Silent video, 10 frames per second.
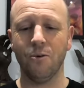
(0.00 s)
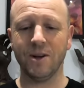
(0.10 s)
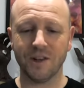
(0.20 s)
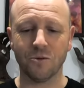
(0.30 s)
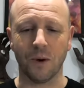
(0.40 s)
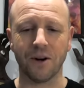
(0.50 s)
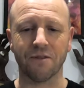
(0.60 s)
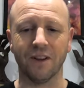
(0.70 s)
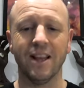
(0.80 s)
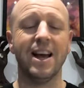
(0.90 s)
which is
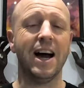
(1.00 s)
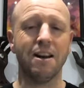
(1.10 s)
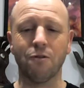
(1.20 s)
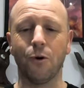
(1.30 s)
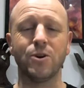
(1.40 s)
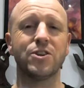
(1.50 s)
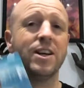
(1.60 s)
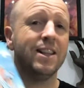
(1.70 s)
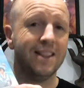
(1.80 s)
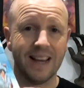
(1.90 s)
wonderful. And of course,
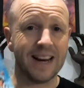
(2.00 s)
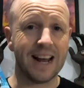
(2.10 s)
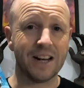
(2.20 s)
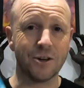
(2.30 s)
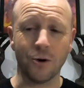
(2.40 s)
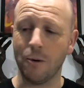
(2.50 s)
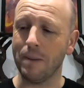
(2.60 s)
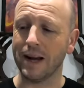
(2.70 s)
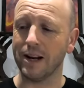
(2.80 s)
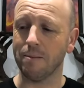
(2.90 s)
then I had to go and
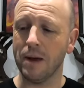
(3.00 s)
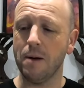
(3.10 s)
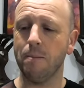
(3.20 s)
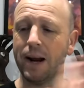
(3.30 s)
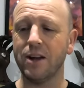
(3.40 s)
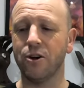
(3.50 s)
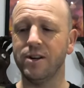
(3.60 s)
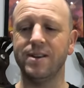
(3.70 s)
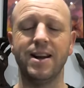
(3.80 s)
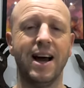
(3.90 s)
pick it up. But I
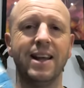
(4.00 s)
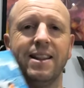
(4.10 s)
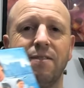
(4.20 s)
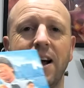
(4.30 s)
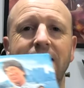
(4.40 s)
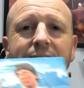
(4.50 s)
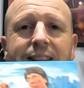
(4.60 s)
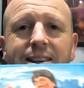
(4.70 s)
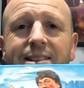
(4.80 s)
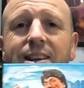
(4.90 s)
couldn't deny the fact that
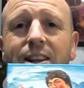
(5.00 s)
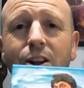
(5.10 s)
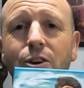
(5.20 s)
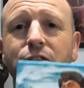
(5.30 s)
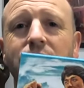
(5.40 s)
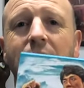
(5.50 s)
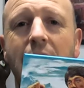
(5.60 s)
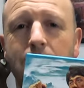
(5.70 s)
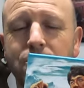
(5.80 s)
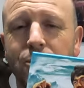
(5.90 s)
this looks
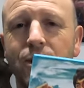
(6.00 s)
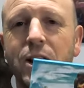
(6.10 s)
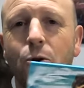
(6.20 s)
absolutely